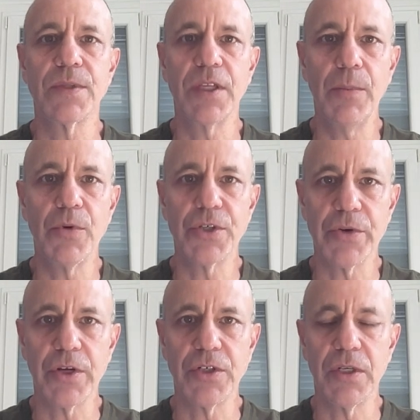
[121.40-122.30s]
sleep
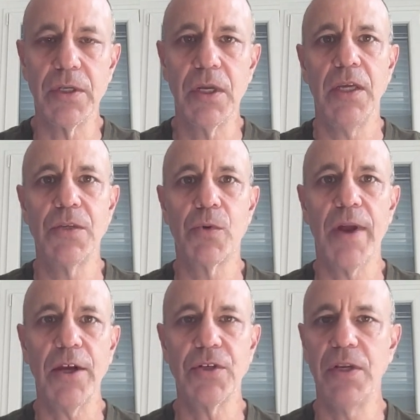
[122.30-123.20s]
restriction is we're
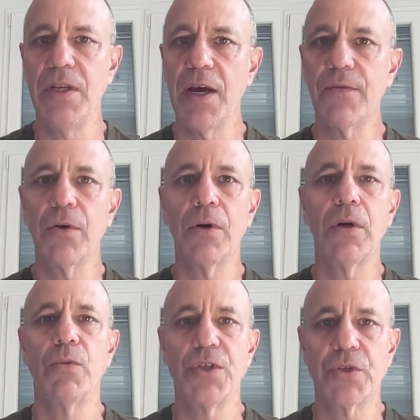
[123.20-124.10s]
actually never
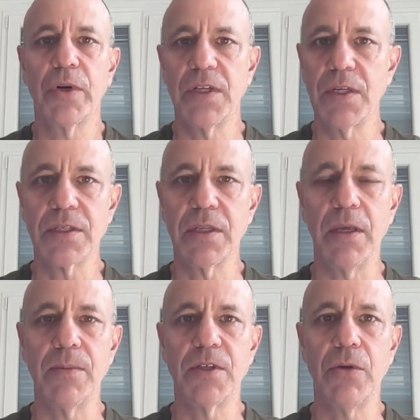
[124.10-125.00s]
restricting
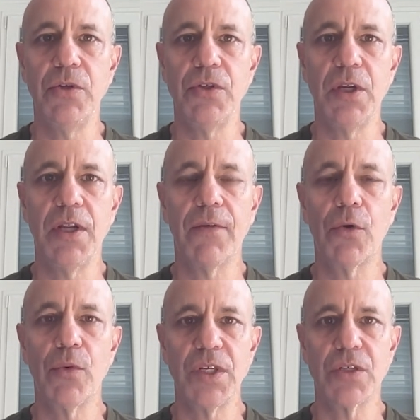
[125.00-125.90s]
sleep. So you should never
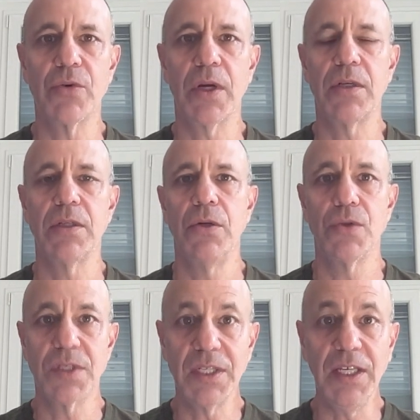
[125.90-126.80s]
restrict your
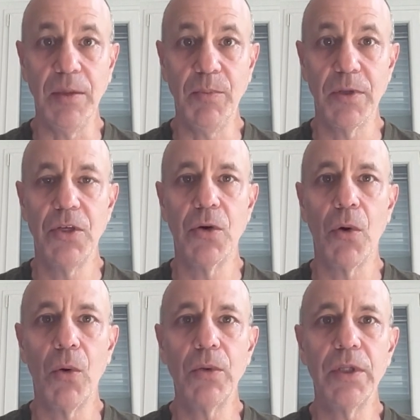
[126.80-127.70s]
sleep. You're
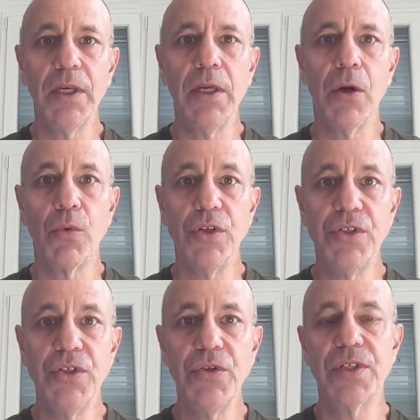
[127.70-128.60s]
only
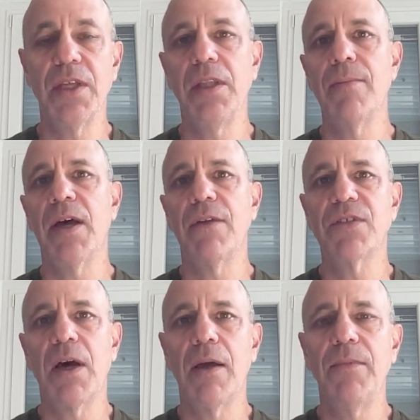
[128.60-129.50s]
reducing the amount of
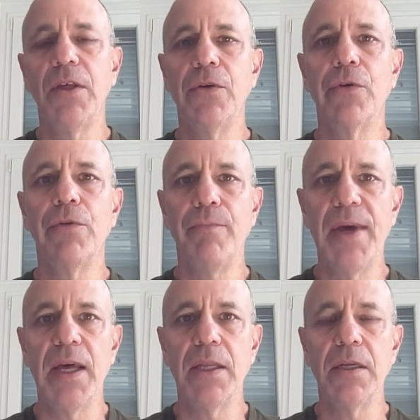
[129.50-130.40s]
time that you're in
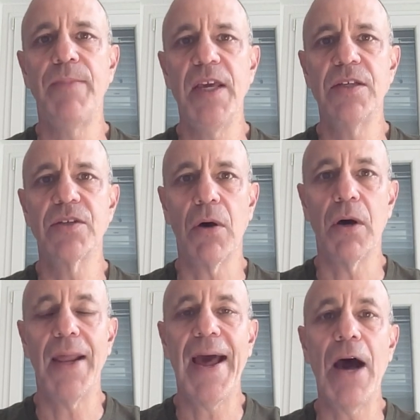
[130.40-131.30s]
bed based
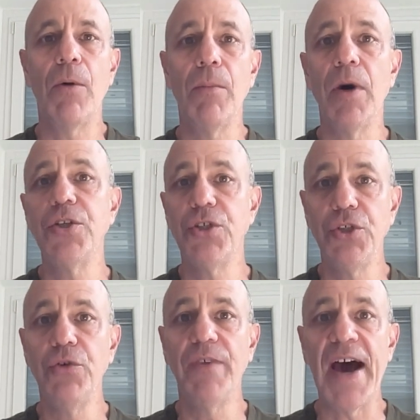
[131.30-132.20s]
on how much
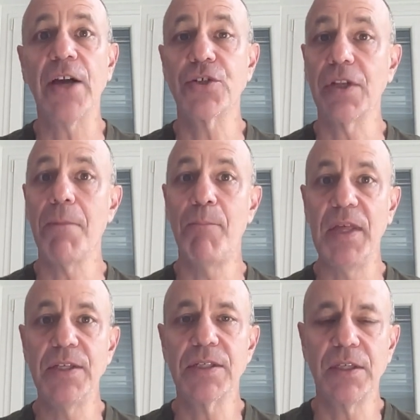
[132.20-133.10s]
you've actually
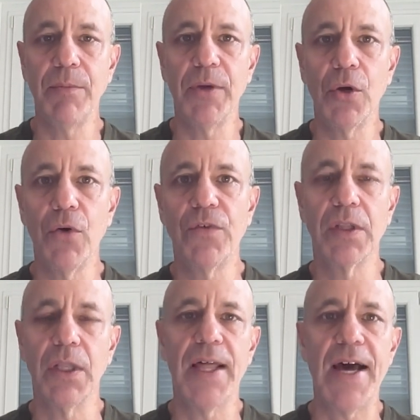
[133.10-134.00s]
been sleeping over the
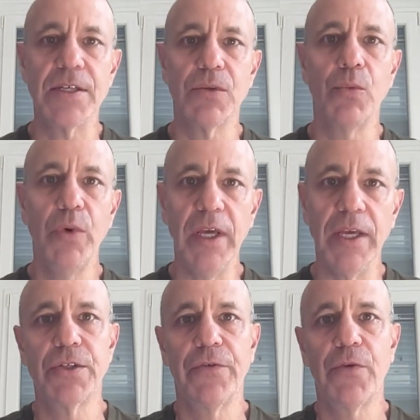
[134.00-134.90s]
last
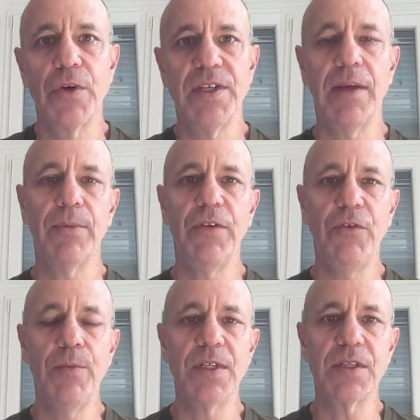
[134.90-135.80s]
week. So for example, if
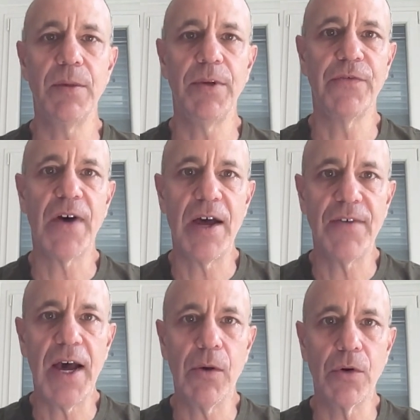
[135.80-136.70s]
you've been sleeping 5
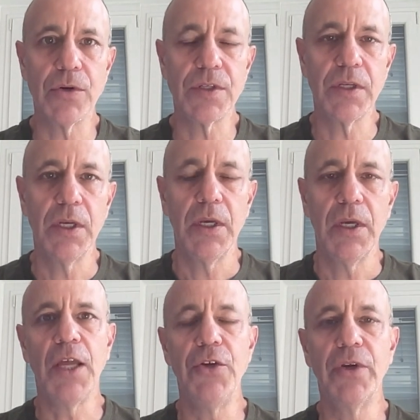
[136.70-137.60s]
hours
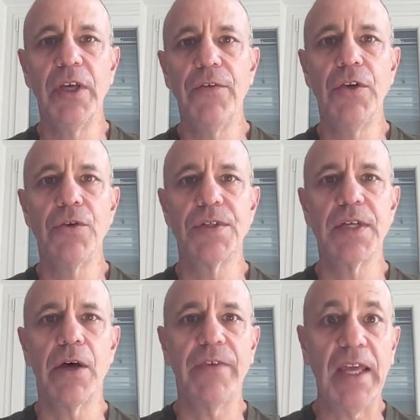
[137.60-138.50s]
and you're giving
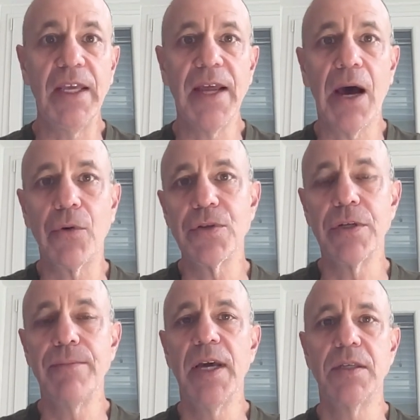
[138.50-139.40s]
yourself 8 hours
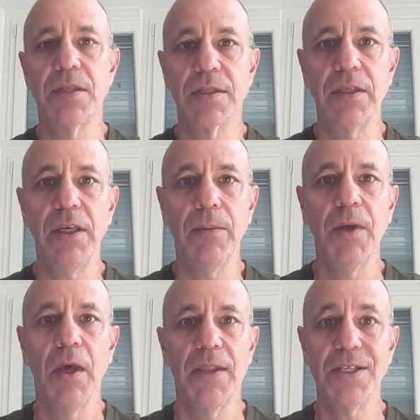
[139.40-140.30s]
in bed to sleep,
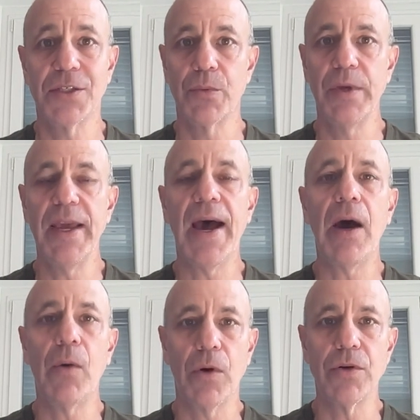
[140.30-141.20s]
that's 3
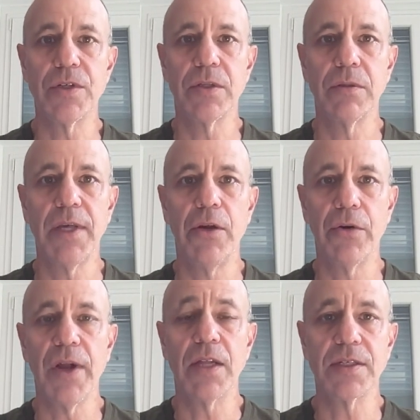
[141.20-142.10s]
hours that you're
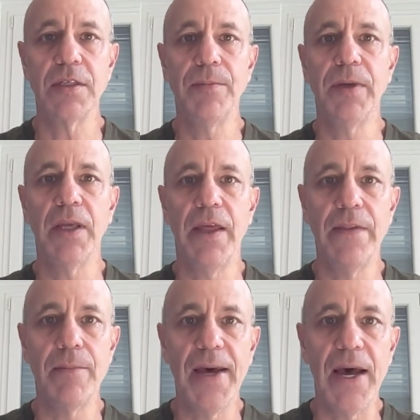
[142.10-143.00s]
not sleeping in
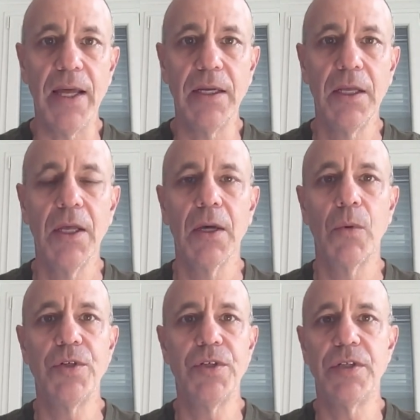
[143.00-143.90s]
the bed,
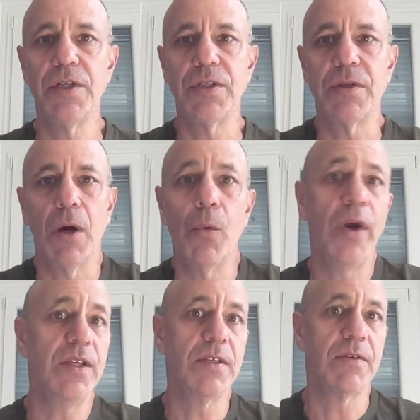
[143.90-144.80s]
which is just a
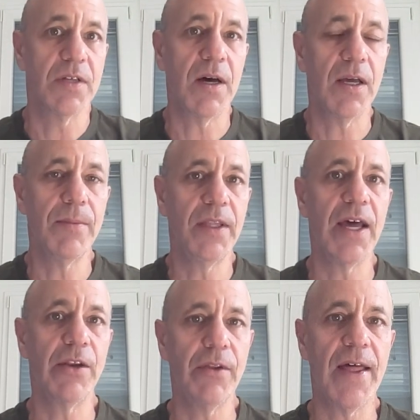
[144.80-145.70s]
waste of time. And
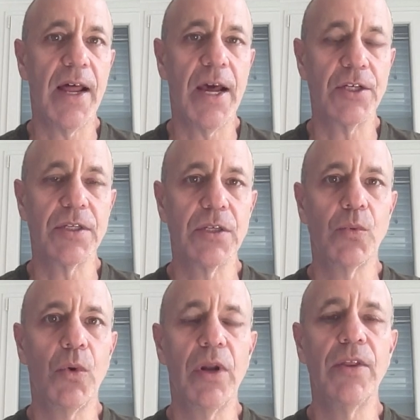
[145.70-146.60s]
that actually is
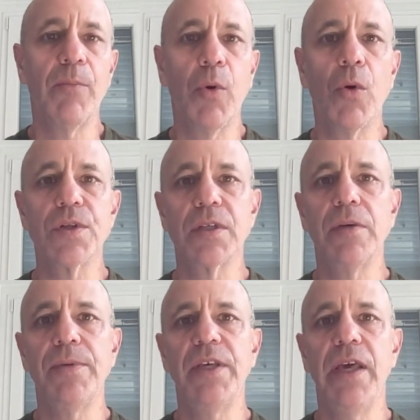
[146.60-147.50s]
one of the poor
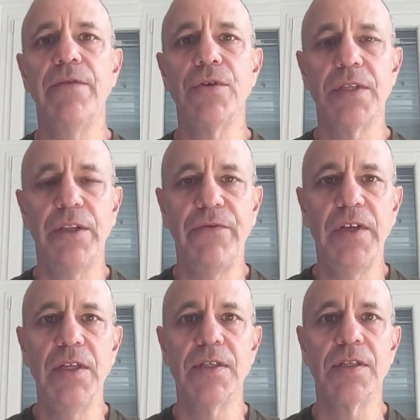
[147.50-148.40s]
sleep behaviors that
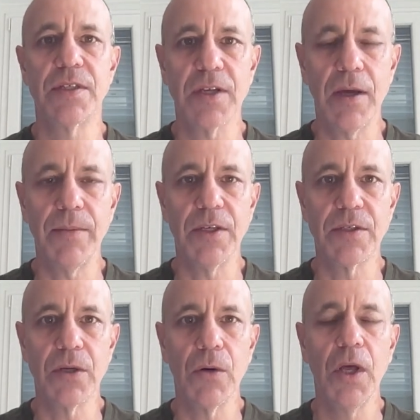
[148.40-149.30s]
feeds insomnia.
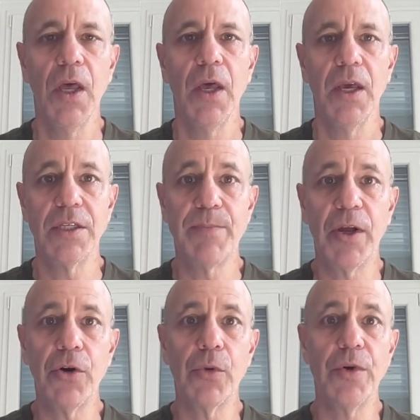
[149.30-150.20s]
So it's
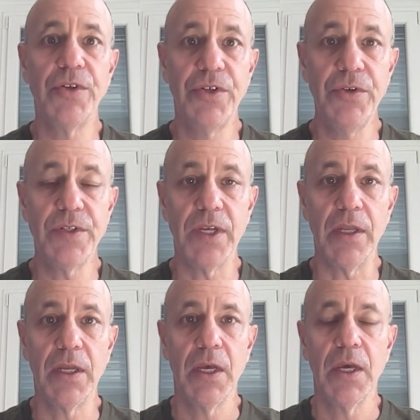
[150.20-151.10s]
better to reduce it.